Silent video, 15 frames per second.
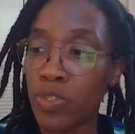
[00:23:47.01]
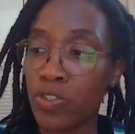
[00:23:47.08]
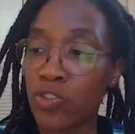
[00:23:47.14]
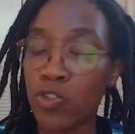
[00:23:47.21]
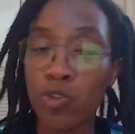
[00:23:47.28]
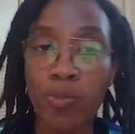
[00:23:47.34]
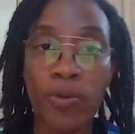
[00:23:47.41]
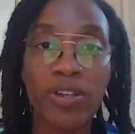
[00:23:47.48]

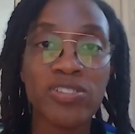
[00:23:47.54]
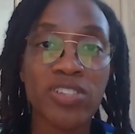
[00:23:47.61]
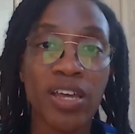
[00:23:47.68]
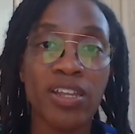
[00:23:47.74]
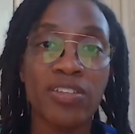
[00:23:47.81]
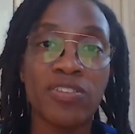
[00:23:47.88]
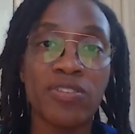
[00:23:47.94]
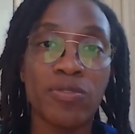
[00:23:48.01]
Super
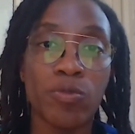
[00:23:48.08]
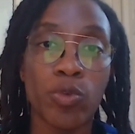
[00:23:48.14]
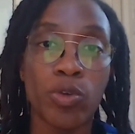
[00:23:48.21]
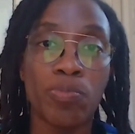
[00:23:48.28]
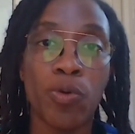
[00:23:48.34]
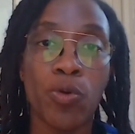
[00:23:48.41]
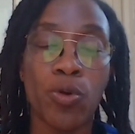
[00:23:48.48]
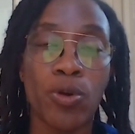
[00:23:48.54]
excited to
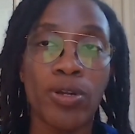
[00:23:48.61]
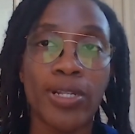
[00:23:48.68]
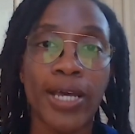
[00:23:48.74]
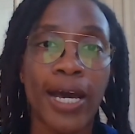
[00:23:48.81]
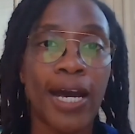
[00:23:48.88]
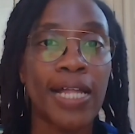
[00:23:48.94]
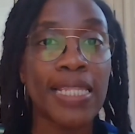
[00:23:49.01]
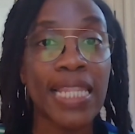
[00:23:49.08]
report
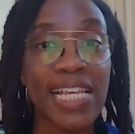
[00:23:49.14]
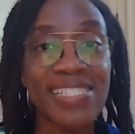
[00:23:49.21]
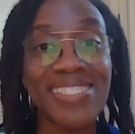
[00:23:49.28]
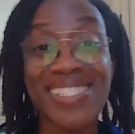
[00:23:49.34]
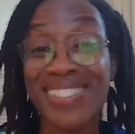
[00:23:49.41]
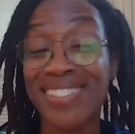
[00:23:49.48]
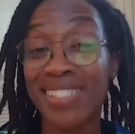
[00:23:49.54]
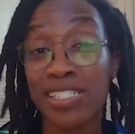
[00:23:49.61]

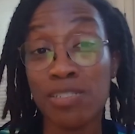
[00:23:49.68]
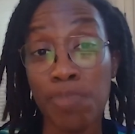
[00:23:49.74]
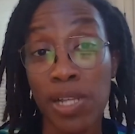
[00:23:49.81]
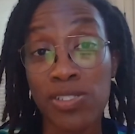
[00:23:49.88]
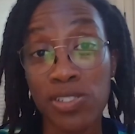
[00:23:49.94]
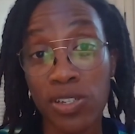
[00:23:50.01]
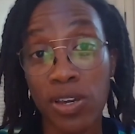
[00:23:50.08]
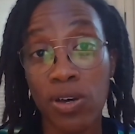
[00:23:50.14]
less than 6
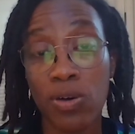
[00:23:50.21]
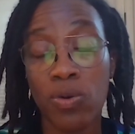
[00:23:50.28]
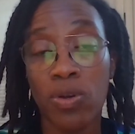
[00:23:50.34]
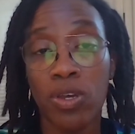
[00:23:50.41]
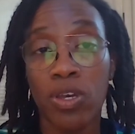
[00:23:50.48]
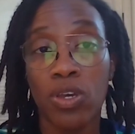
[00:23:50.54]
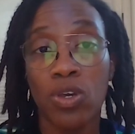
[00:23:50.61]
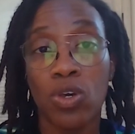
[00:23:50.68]
months ago,